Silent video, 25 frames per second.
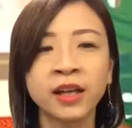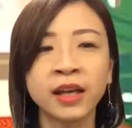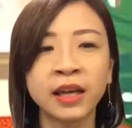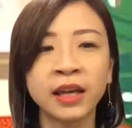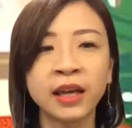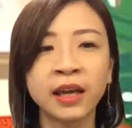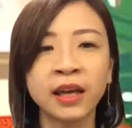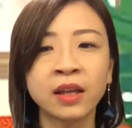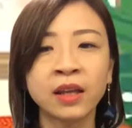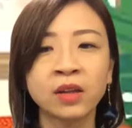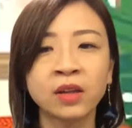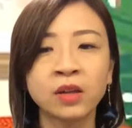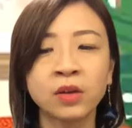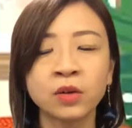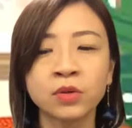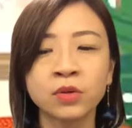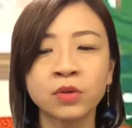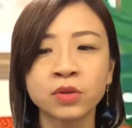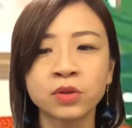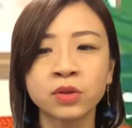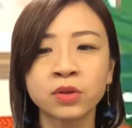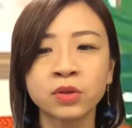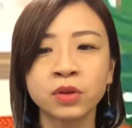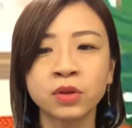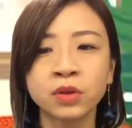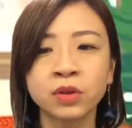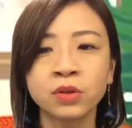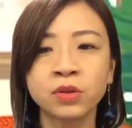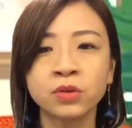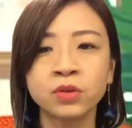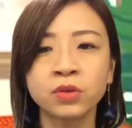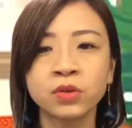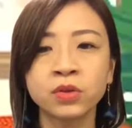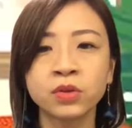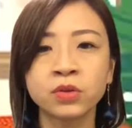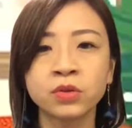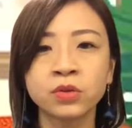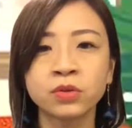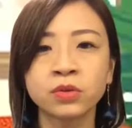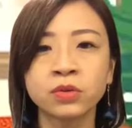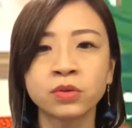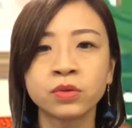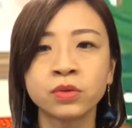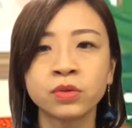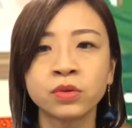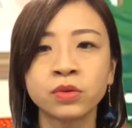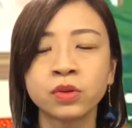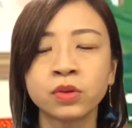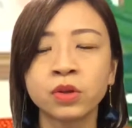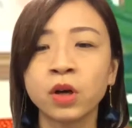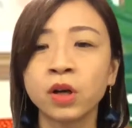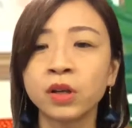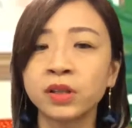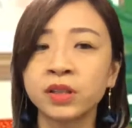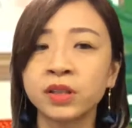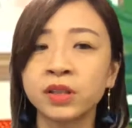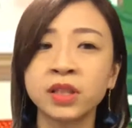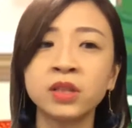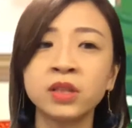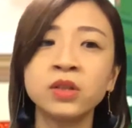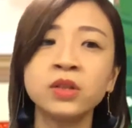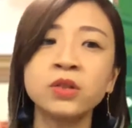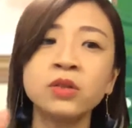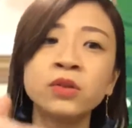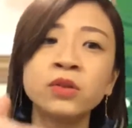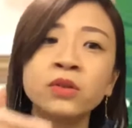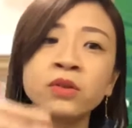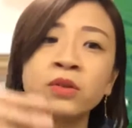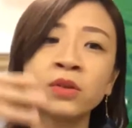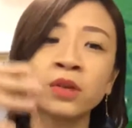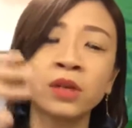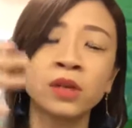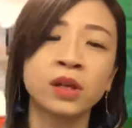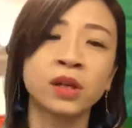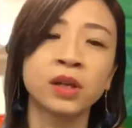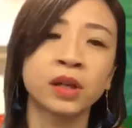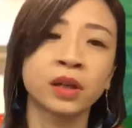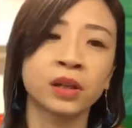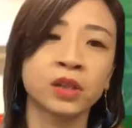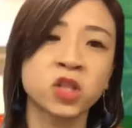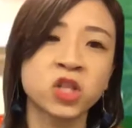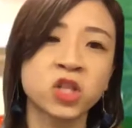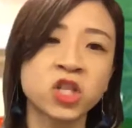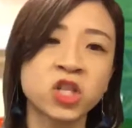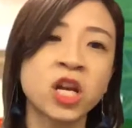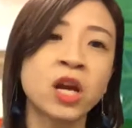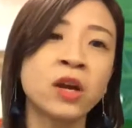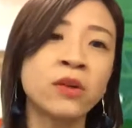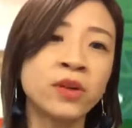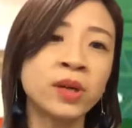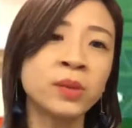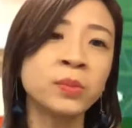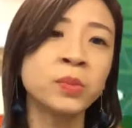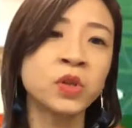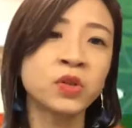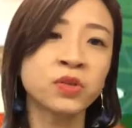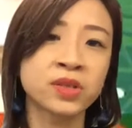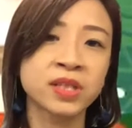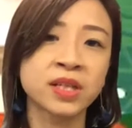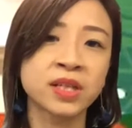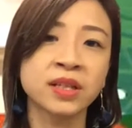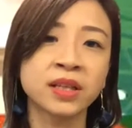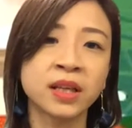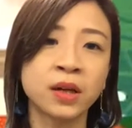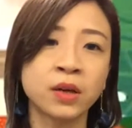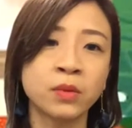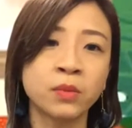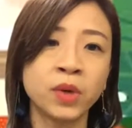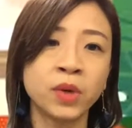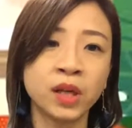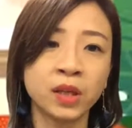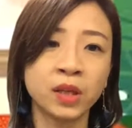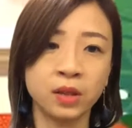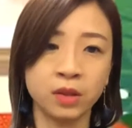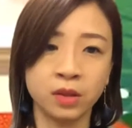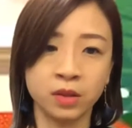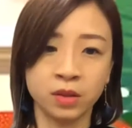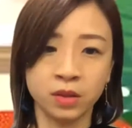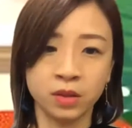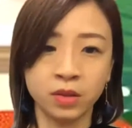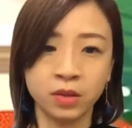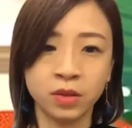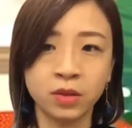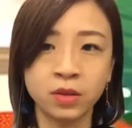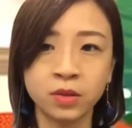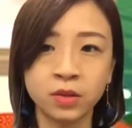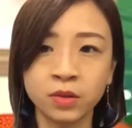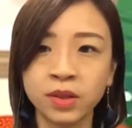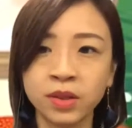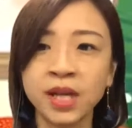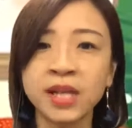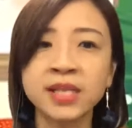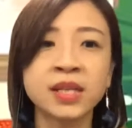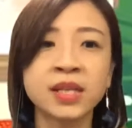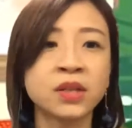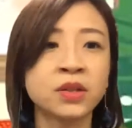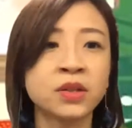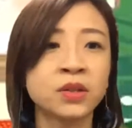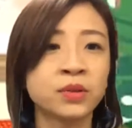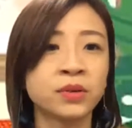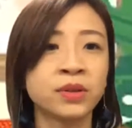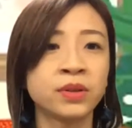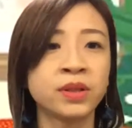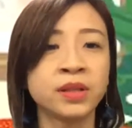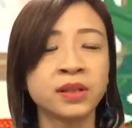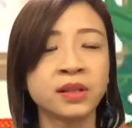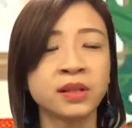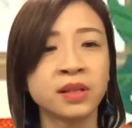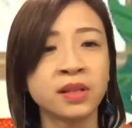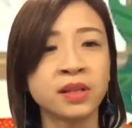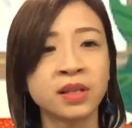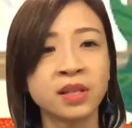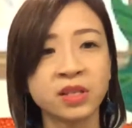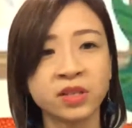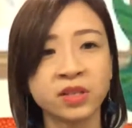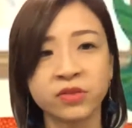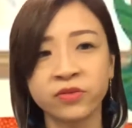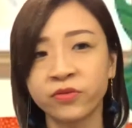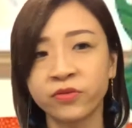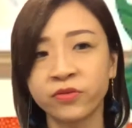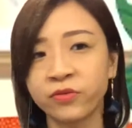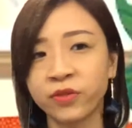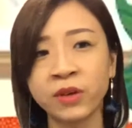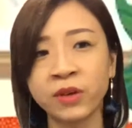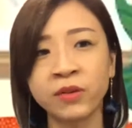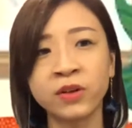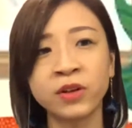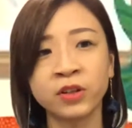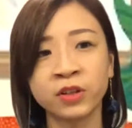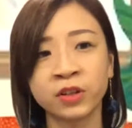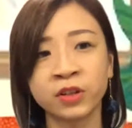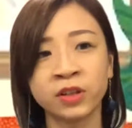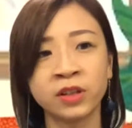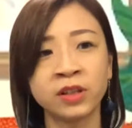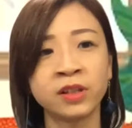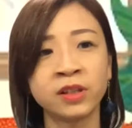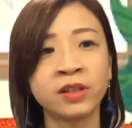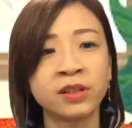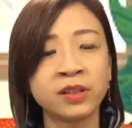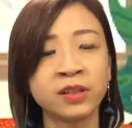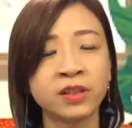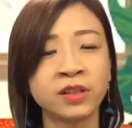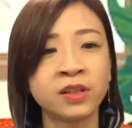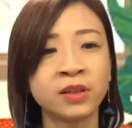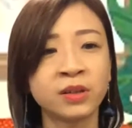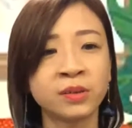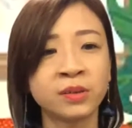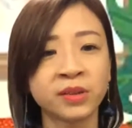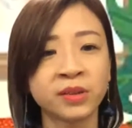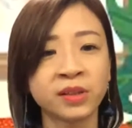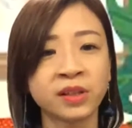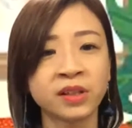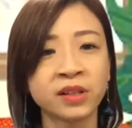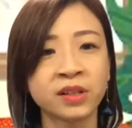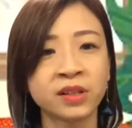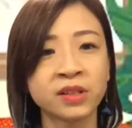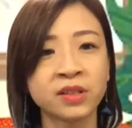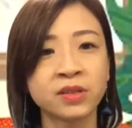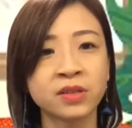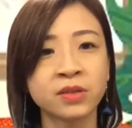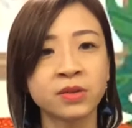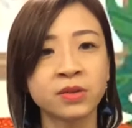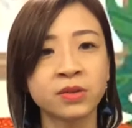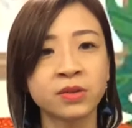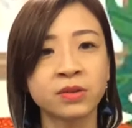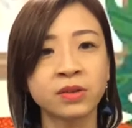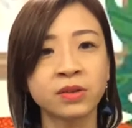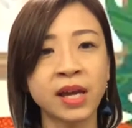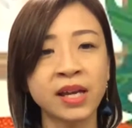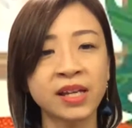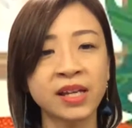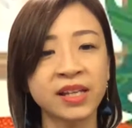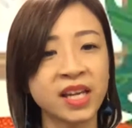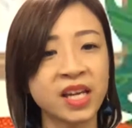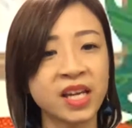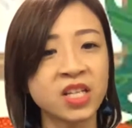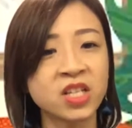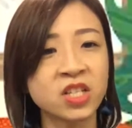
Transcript: and also to continue sharing music. Like what you guys are doing is very good, because you engage